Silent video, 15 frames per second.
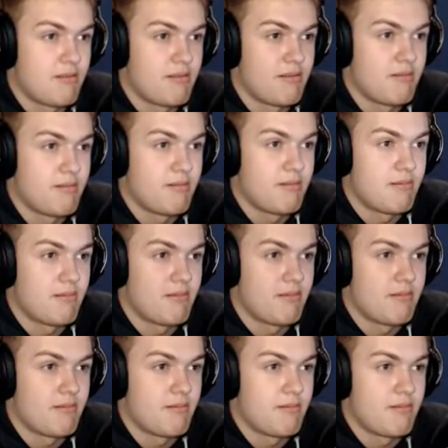
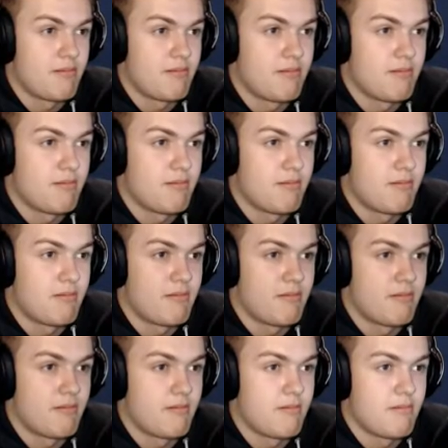
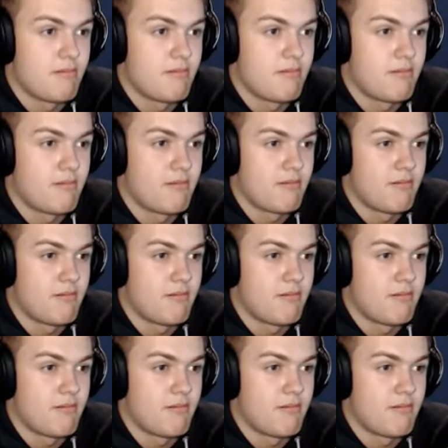[no speech]